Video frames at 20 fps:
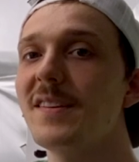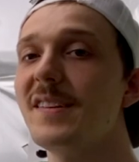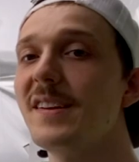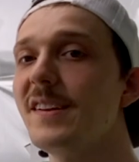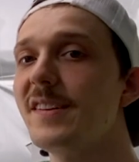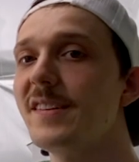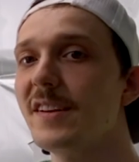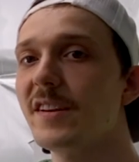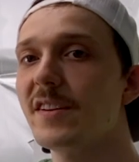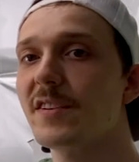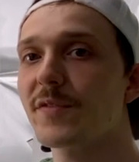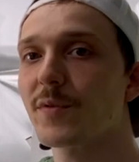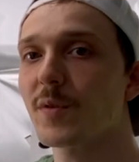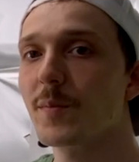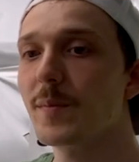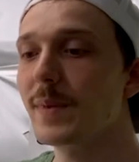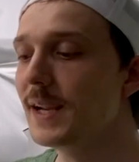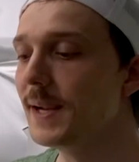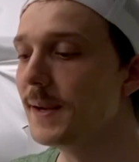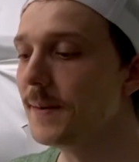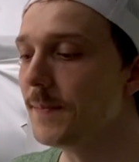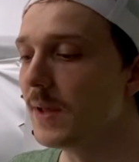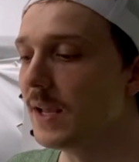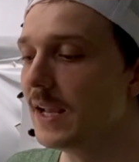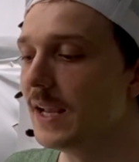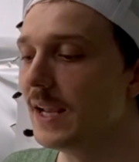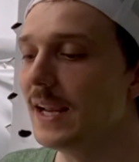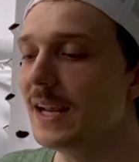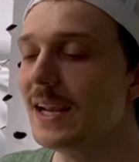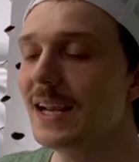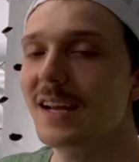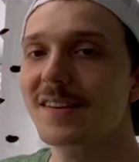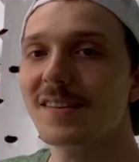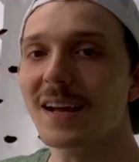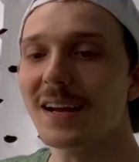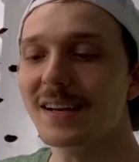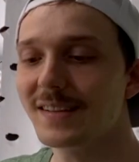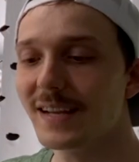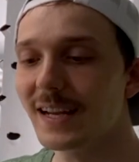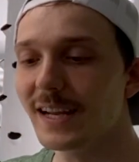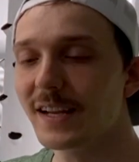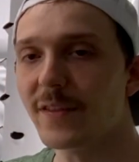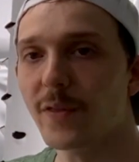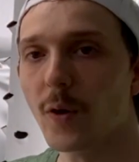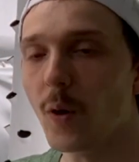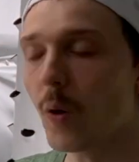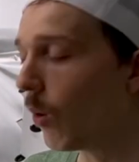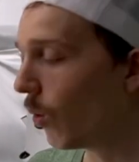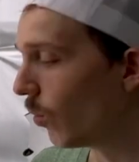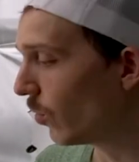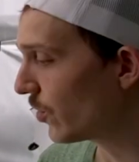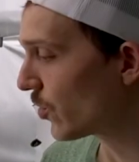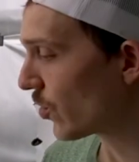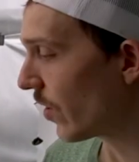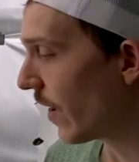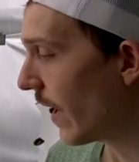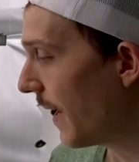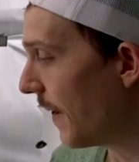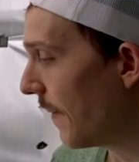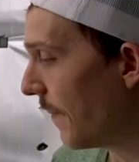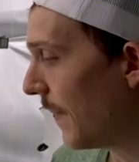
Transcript: easiest for me is I take the whole tray